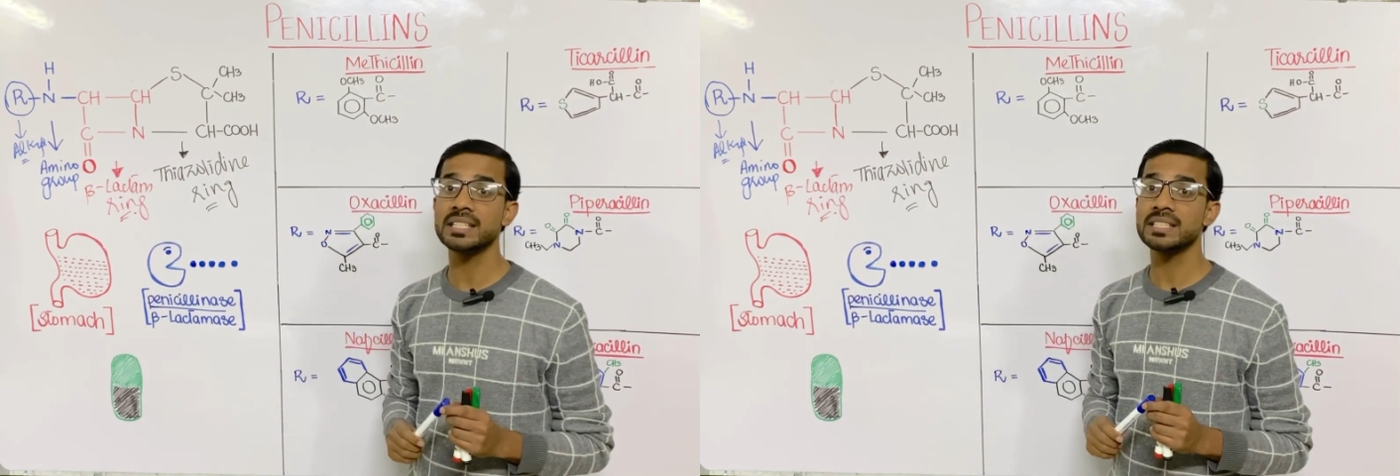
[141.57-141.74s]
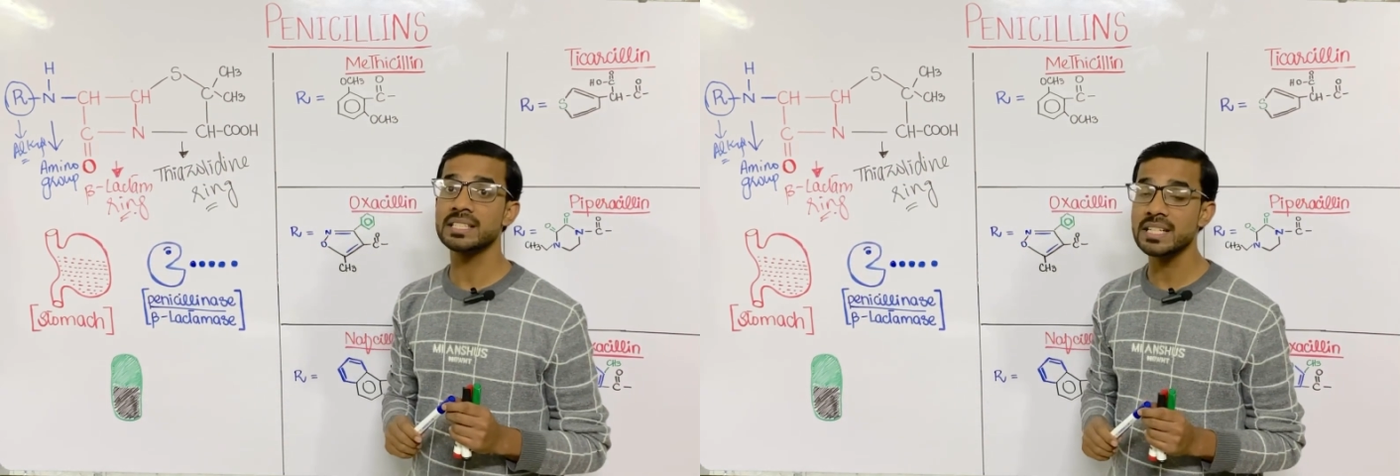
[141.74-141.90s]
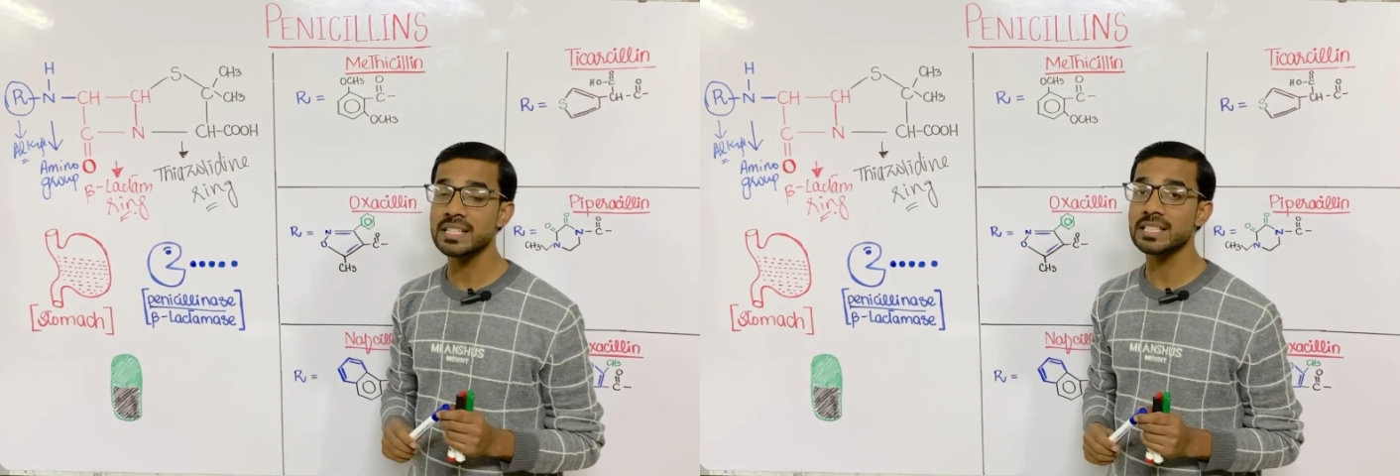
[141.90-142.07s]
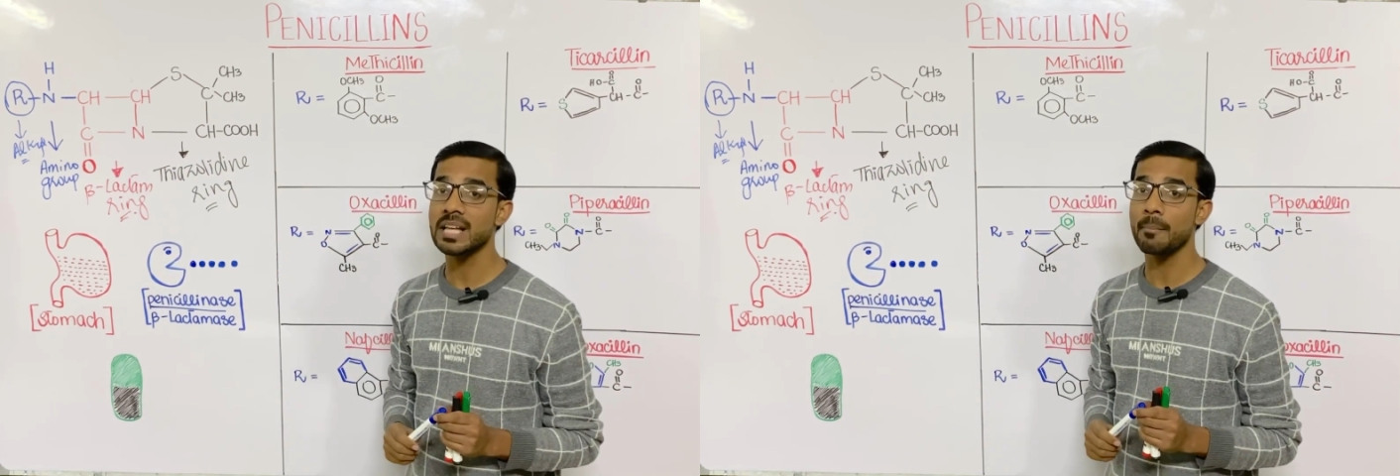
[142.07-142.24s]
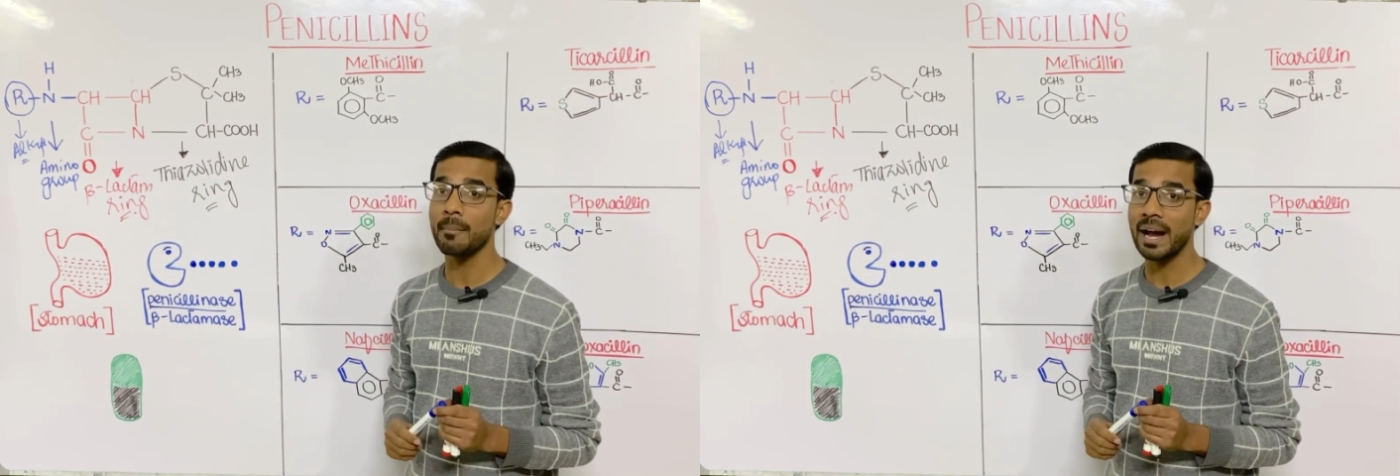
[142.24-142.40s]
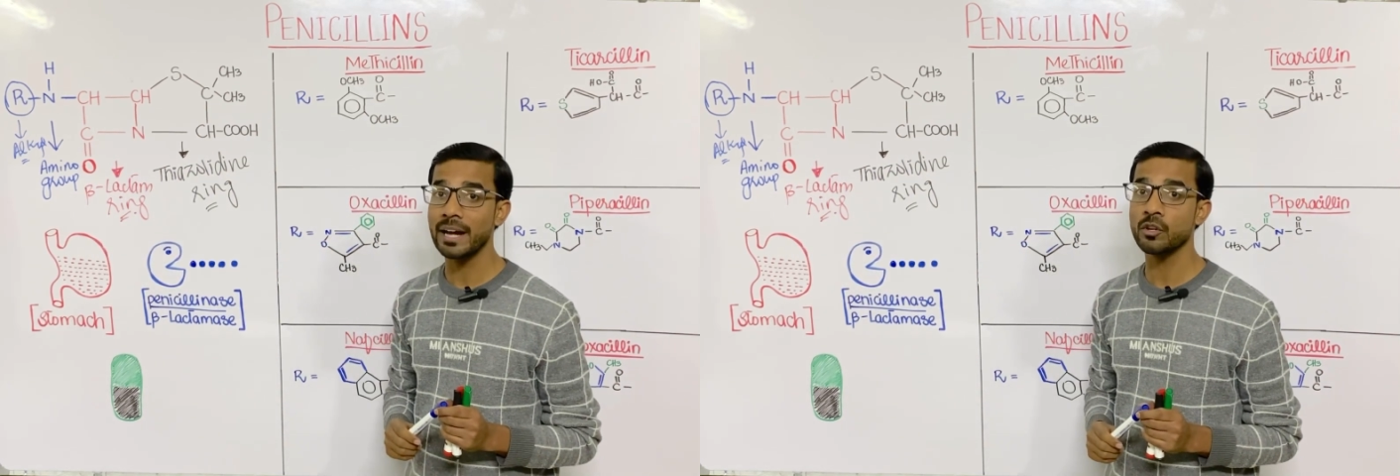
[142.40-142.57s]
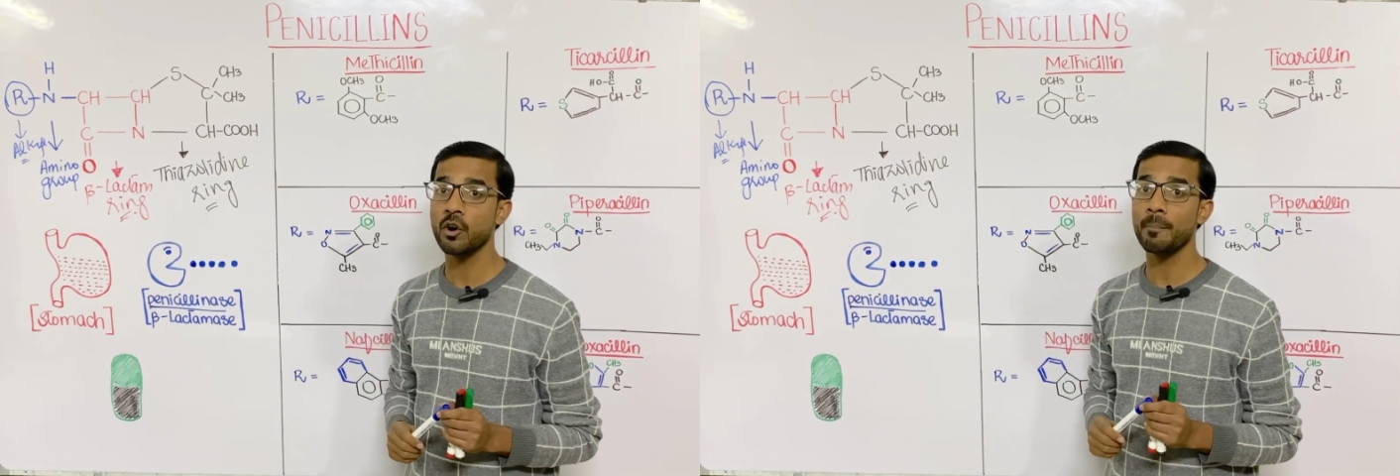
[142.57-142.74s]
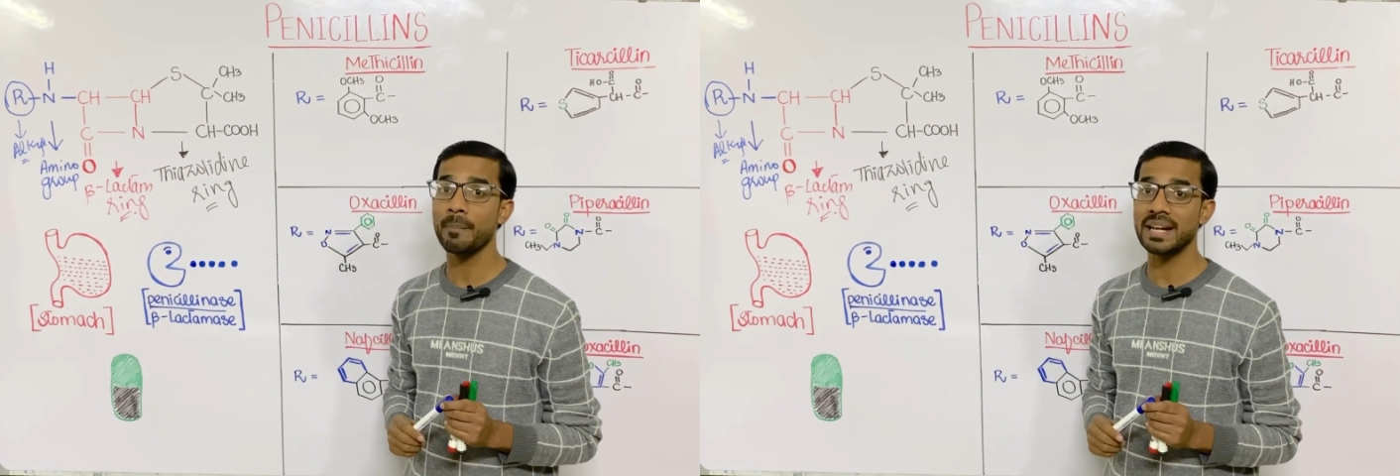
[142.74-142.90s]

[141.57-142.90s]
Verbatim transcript: 6-amino